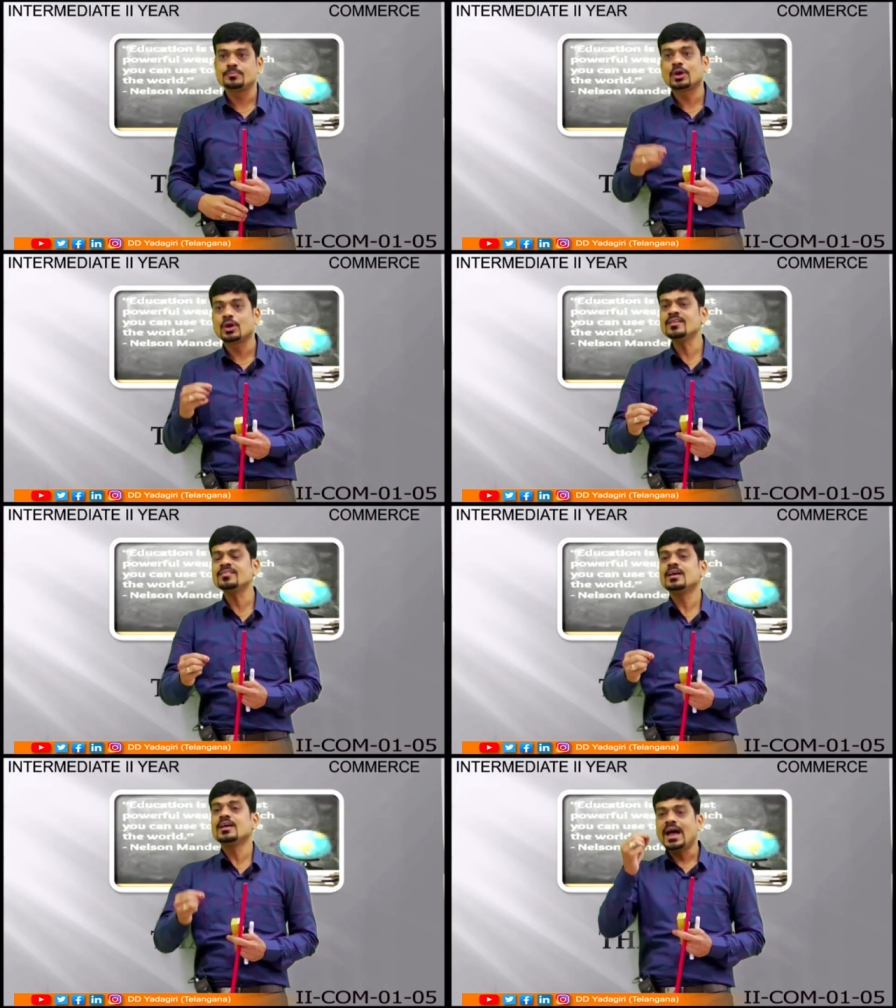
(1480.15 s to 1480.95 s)
Because
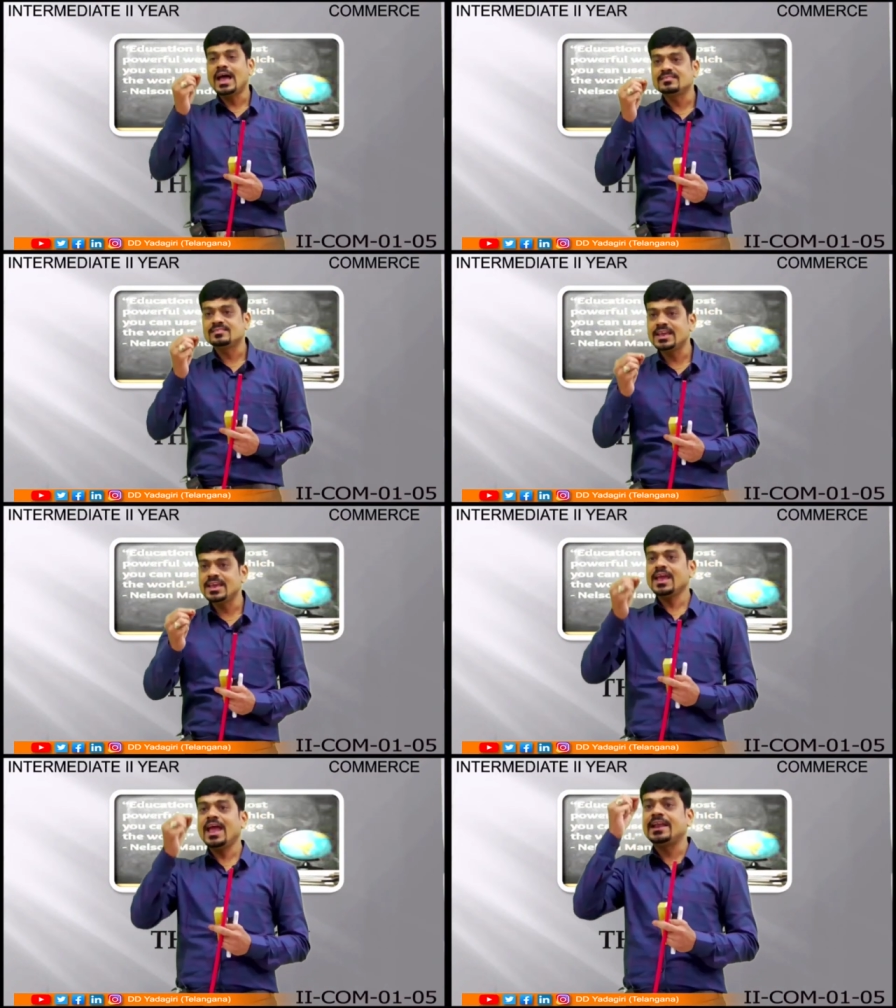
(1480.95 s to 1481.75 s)
I
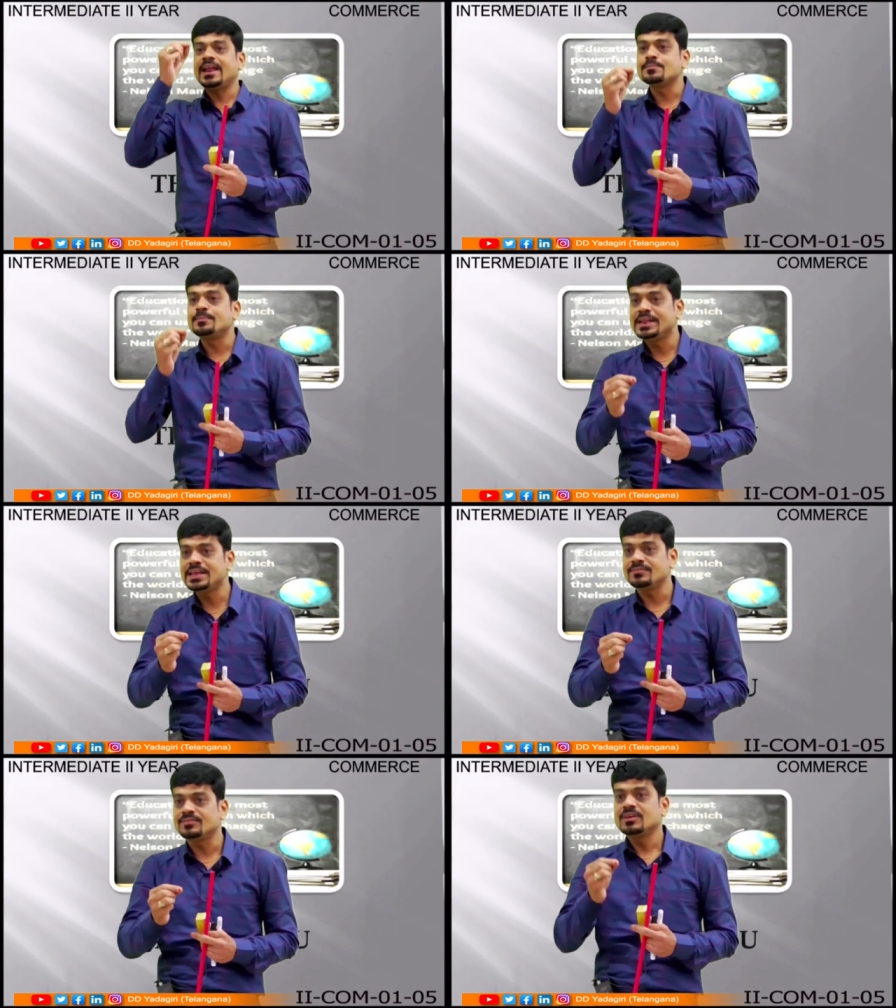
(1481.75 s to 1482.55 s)
say and I believe